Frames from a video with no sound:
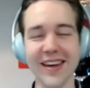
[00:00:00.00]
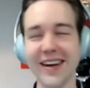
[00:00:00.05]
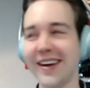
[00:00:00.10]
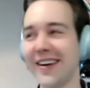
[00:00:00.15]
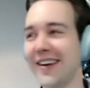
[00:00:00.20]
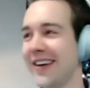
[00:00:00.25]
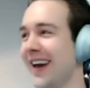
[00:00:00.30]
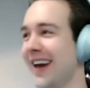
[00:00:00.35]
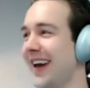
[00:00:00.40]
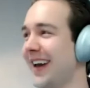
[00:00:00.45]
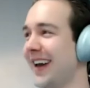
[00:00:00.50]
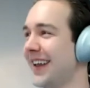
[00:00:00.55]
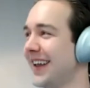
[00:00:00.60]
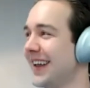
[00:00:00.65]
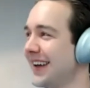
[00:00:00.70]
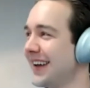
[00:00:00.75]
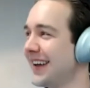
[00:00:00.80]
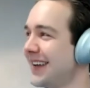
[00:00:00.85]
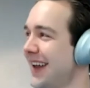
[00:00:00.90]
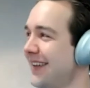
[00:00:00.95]

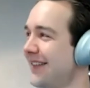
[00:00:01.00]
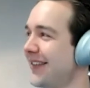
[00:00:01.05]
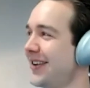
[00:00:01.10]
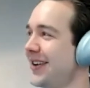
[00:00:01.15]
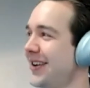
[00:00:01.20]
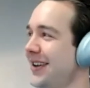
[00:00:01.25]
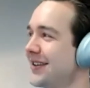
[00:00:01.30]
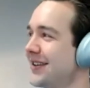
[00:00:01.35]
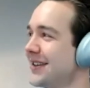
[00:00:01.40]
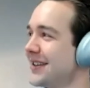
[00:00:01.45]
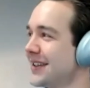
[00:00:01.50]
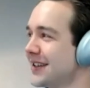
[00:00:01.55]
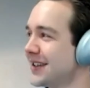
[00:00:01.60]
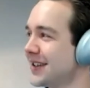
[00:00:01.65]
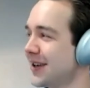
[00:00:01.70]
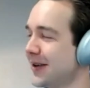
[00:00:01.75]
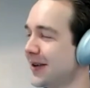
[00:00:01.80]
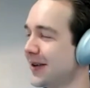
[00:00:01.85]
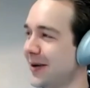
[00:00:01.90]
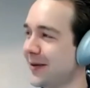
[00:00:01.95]
Okay, uh, yeah, very interesting.
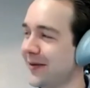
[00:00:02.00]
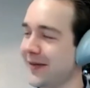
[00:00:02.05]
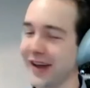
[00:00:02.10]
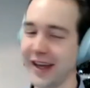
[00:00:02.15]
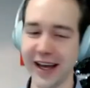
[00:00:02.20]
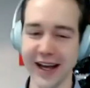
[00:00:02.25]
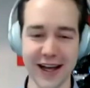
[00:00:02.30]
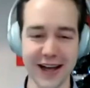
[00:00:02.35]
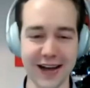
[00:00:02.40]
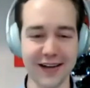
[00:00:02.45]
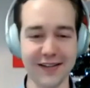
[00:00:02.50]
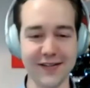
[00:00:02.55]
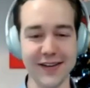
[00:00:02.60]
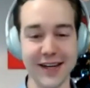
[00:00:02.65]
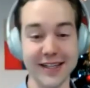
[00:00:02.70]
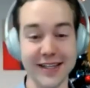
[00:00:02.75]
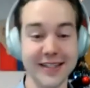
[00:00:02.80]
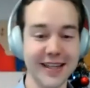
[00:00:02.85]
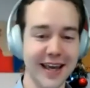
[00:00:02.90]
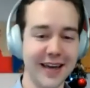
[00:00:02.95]
So now we have,
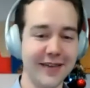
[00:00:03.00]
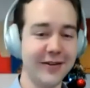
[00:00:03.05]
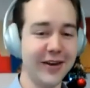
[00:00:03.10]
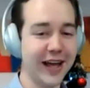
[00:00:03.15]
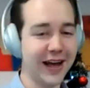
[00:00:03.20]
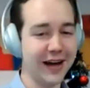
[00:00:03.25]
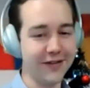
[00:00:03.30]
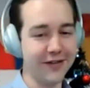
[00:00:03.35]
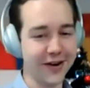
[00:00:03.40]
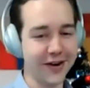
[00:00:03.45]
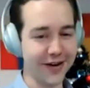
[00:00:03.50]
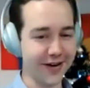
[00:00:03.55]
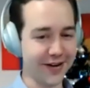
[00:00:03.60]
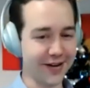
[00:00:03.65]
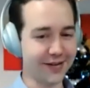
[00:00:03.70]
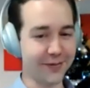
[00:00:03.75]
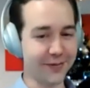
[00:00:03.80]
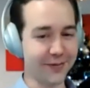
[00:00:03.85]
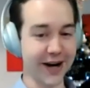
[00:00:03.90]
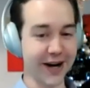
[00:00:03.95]
let's say we have our
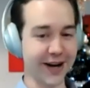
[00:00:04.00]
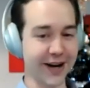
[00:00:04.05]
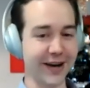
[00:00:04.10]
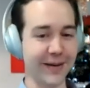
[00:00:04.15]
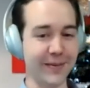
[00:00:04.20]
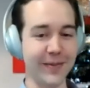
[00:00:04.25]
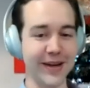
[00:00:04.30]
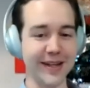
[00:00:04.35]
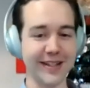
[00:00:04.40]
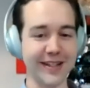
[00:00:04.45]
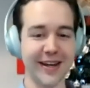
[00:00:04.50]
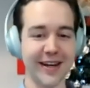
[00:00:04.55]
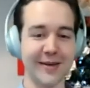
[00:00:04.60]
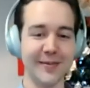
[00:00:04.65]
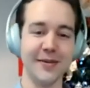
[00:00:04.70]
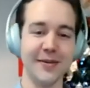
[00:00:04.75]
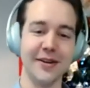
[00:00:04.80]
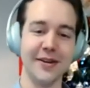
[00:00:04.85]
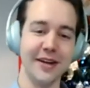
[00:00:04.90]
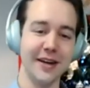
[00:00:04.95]
branding campaign set
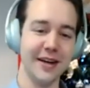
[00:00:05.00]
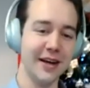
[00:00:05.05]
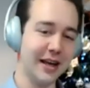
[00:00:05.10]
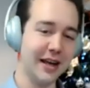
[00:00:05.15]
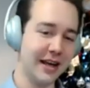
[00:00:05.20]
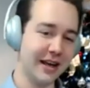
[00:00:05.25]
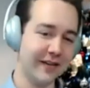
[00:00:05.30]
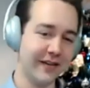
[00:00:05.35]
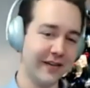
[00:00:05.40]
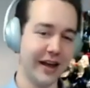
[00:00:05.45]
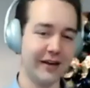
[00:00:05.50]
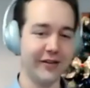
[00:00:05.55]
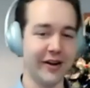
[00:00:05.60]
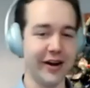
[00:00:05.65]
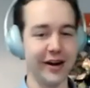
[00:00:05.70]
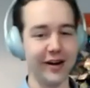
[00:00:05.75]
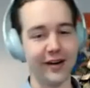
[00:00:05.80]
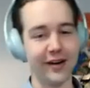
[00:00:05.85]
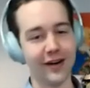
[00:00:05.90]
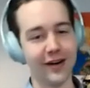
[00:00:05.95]
up. Mm. We have
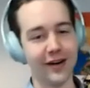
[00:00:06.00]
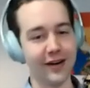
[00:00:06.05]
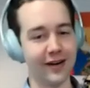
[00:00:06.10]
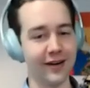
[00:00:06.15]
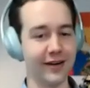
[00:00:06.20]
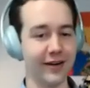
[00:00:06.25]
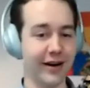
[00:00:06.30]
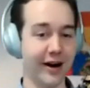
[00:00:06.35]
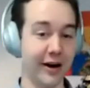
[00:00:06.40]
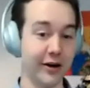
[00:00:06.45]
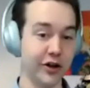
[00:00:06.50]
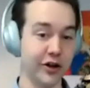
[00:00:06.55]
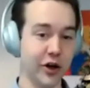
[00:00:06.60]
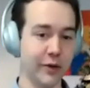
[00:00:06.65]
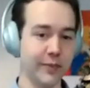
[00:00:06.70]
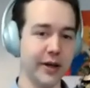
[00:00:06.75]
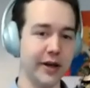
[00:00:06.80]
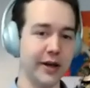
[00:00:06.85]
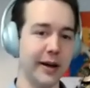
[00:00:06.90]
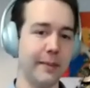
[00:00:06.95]
done uh, our
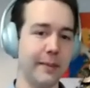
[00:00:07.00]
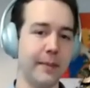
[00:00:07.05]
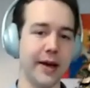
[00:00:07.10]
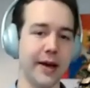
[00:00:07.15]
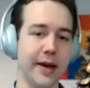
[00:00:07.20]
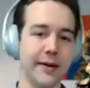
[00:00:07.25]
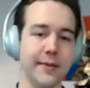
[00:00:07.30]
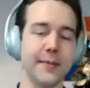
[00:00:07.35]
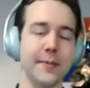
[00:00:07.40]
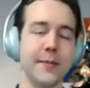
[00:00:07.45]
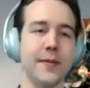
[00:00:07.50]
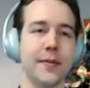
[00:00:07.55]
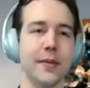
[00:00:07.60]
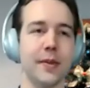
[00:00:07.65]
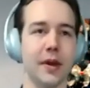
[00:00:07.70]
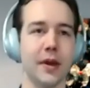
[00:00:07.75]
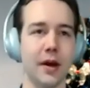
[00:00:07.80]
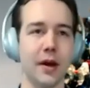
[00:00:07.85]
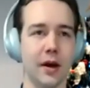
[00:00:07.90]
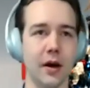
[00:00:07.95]
shopping campaign.
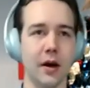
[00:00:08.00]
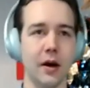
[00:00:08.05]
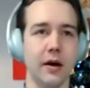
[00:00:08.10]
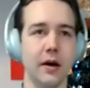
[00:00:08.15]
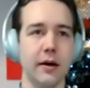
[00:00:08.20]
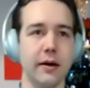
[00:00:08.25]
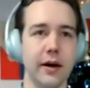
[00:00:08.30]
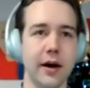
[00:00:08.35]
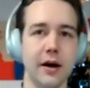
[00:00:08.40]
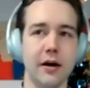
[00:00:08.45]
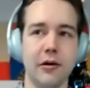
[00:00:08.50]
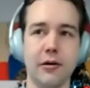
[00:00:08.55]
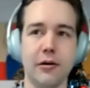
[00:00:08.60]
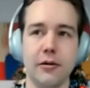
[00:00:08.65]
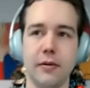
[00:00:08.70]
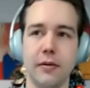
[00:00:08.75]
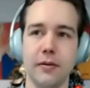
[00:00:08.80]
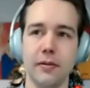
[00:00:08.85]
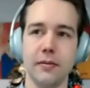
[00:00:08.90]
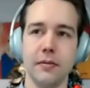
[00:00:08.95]

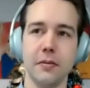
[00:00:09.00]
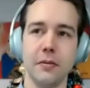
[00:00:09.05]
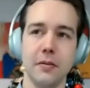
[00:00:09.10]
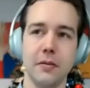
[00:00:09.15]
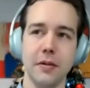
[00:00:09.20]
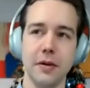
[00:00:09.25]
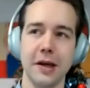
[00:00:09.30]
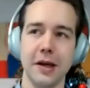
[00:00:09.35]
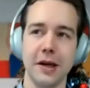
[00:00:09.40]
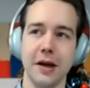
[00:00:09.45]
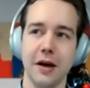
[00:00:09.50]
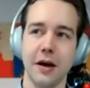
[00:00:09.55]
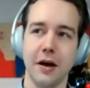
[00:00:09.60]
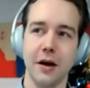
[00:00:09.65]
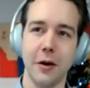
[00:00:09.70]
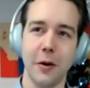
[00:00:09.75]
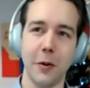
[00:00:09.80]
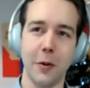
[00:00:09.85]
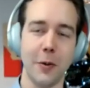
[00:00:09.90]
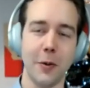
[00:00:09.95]
Now,
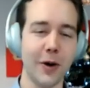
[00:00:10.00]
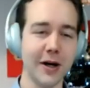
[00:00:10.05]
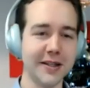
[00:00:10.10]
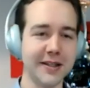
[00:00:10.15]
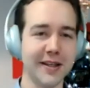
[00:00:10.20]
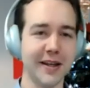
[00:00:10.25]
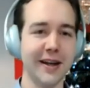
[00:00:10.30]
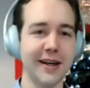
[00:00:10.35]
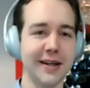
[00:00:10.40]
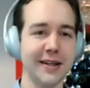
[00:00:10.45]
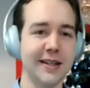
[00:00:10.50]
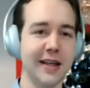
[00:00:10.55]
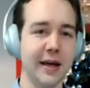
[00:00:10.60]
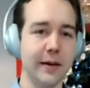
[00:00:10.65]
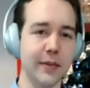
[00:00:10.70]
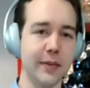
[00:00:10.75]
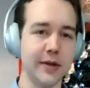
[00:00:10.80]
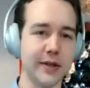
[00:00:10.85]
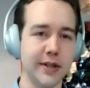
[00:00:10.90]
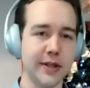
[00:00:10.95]
what's the next
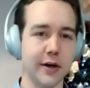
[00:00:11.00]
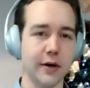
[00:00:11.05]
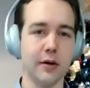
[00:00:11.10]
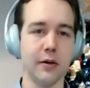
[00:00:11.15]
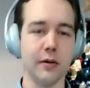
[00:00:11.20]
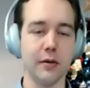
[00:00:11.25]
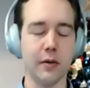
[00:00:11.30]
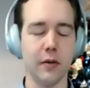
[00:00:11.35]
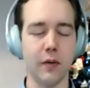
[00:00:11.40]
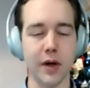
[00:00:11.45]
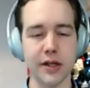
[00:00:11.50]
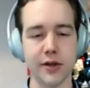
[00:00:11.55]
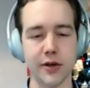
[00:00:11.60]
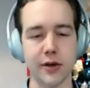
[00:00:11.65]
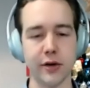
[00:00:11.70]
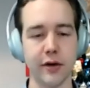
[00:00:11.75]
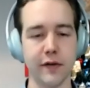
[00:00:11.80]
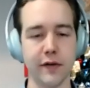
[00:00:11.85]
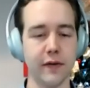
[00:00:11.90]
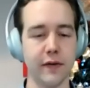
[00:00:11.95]
step? So what
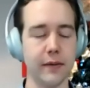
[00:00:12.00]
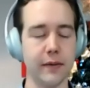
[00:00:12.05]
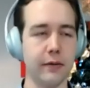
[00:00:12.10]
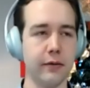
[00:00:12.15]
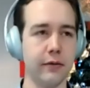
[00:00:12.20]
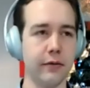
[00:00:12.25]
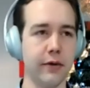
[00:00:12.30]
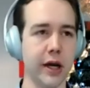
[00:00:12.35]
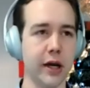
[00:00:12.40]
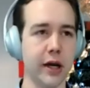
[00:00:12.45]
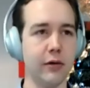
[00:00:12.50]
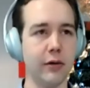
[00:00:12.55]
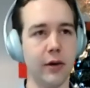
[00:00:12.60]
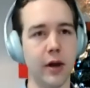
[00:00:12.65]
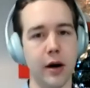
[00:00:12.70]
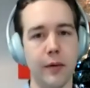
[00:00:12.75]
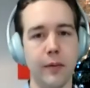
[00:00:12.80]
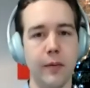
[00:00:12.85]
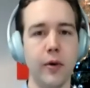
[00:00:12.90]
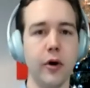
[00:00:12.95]
sort of
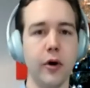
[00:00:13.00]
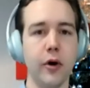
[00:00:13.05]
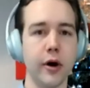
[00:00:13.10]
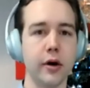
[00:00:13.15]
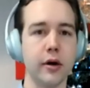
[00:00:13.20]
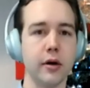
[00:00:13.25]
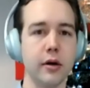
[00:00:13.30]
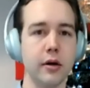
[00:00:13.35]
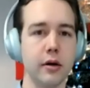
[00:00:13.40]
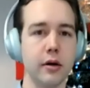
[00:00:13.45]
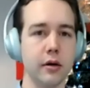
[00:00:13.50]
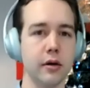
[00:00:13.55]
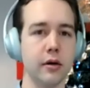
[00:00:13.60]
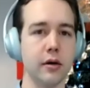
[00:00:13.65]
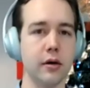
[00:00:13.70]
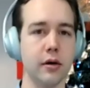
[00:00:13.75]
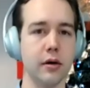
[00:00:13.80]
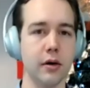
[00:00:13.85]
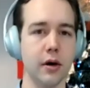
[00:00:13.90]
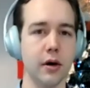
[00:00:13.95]
regular work
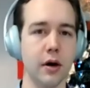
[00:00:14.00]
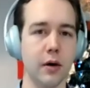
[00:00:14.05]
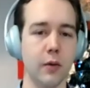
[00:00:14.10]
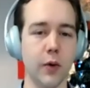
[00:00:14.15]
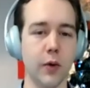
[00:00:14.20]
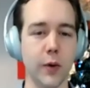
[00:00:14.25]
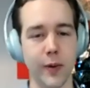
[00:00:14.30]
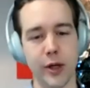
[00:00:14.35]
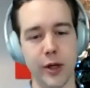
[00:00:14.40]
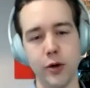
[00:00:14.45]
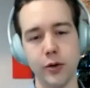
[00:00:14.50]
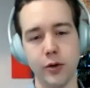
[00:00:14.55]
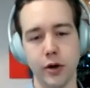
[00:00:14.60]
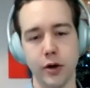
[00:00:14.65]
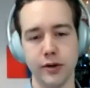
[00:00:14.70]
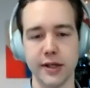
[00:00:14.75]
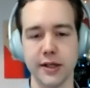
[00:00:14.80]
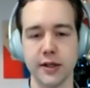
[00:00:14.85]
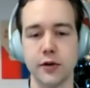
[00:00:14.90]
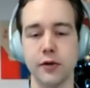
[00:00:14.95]
would we do
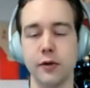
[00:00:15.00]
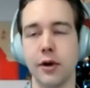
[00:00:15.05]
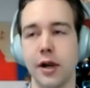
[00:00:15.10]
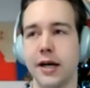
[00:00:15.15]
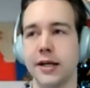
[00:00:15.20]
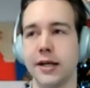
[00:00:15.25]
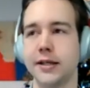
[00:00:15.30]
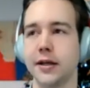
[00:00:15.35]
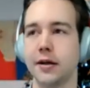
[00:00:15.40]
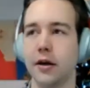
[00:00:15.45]
on this Google Ads